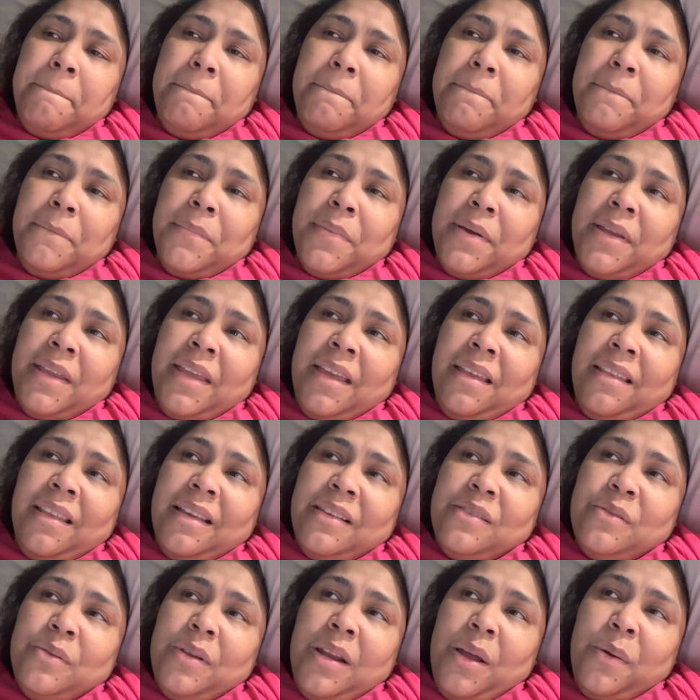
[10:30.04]
But yeah,
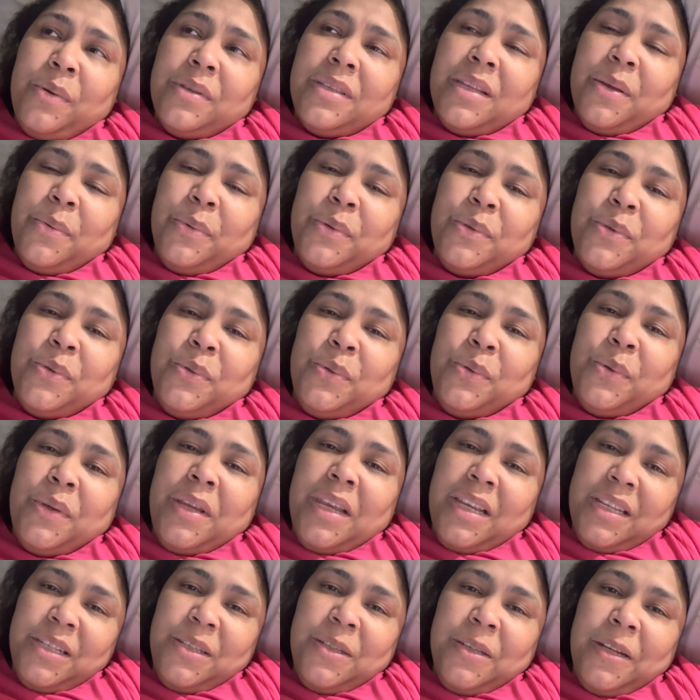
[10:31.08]
that's what I was able to do
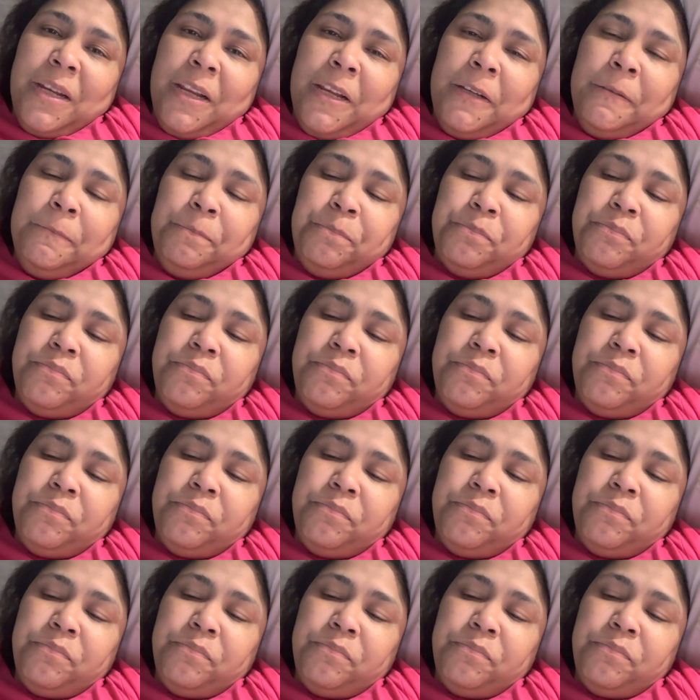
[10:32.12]
yesterday.